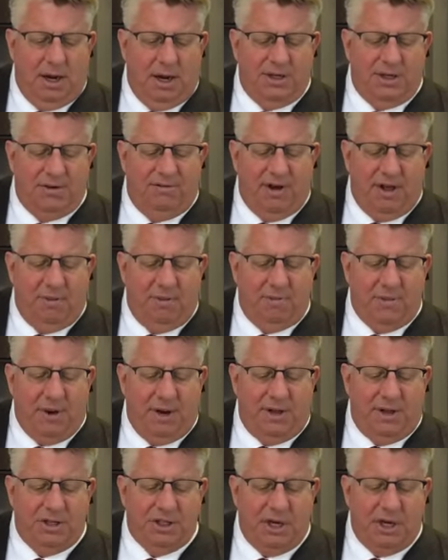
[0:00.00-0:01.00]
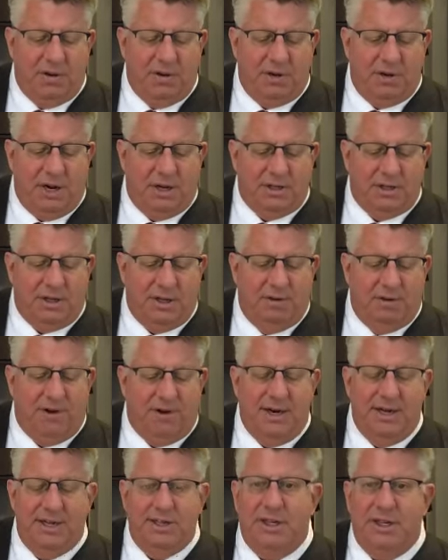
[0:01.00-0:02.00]
developed by the General Council on
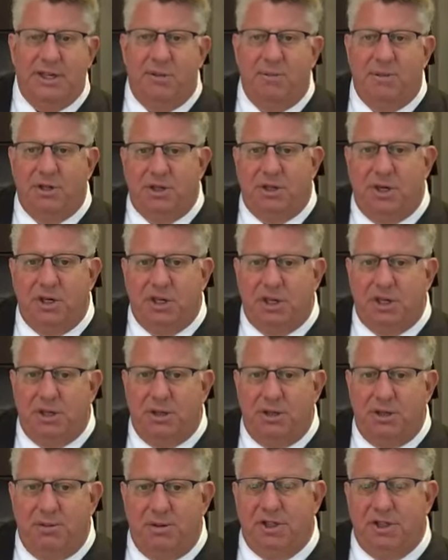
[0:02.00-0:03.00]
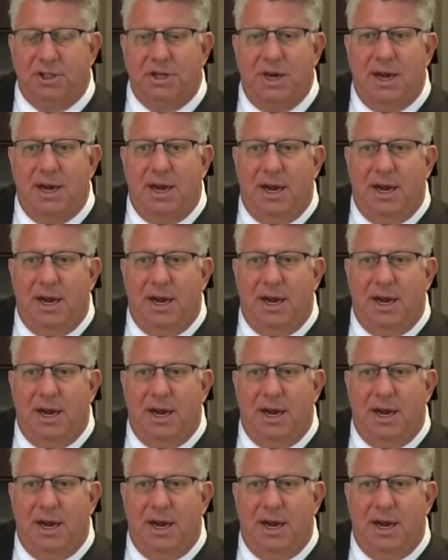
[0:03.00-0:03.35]
Finance and Administration, which,